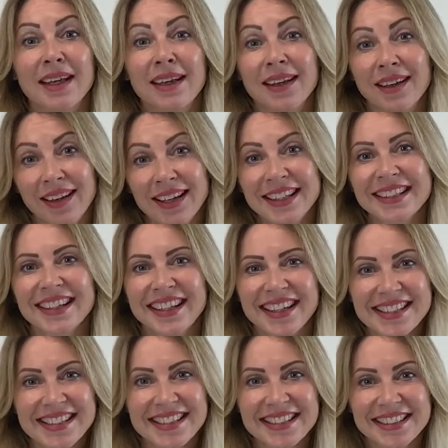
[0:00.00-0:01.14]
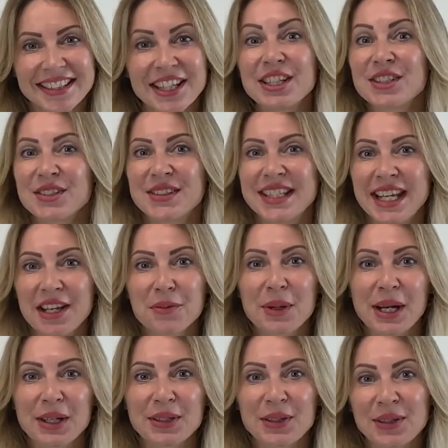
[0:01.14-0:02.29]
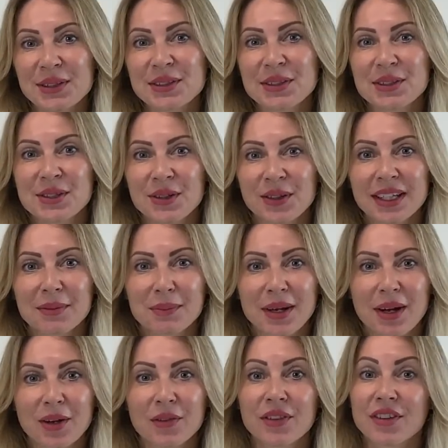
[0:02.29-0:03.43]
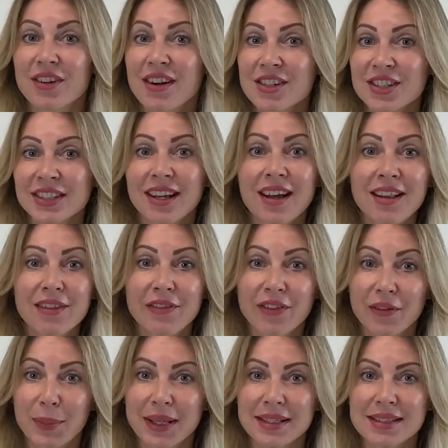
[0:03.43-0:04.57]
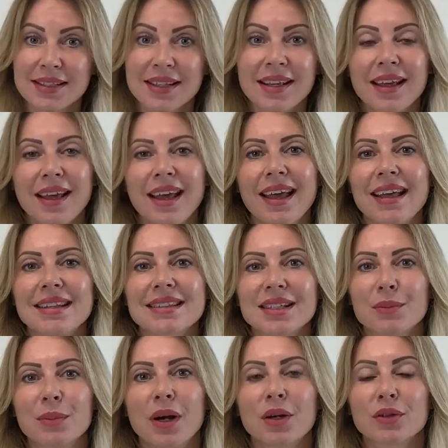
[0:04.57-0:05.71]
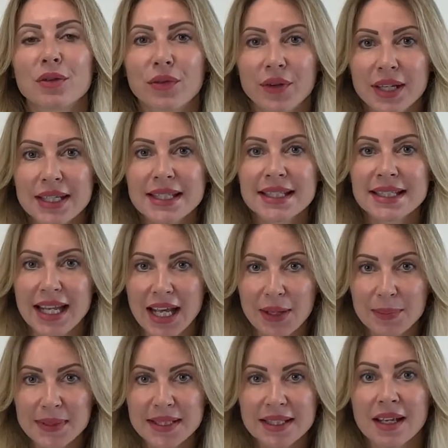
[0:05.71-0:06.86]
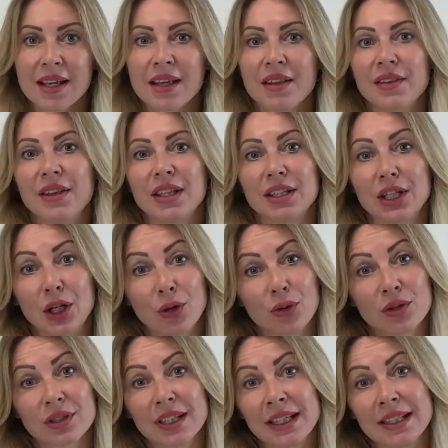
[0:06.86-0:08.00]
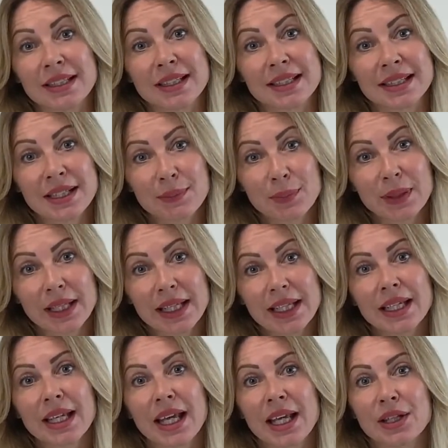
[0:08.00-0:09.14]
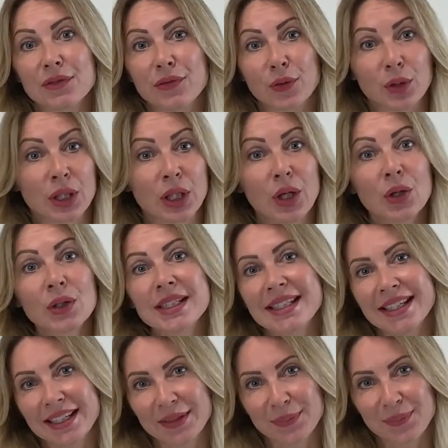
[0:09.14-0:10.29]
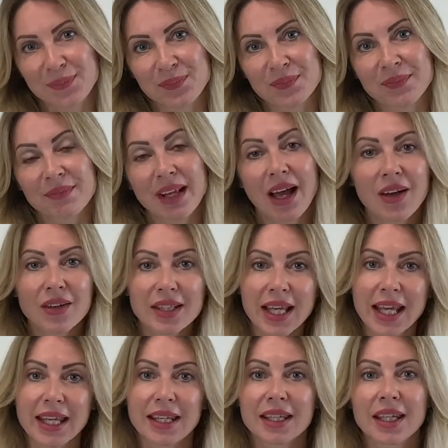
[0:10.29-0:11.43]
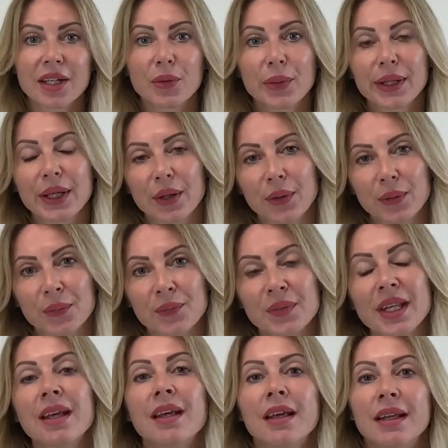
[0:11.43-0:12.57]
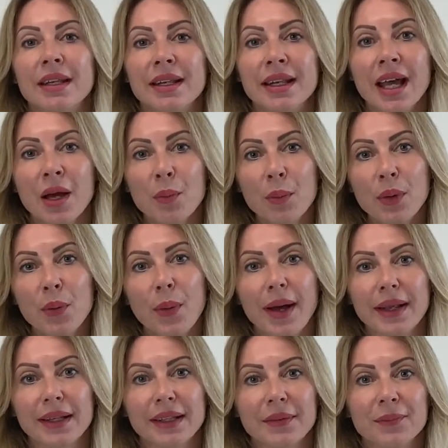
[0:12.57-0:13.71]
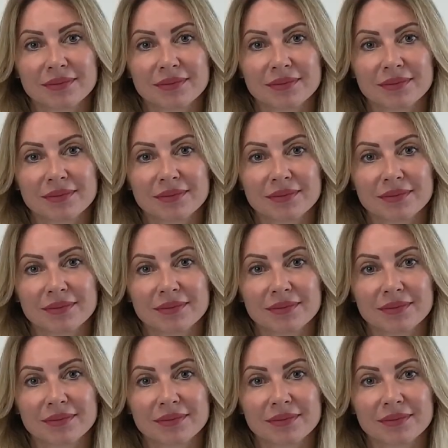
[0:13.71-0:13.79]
Hi guys! Today we are going to talk about the Russian alphabet and about 3 steps that learn it deeply and for a long time. Okay, here we go. Number 1.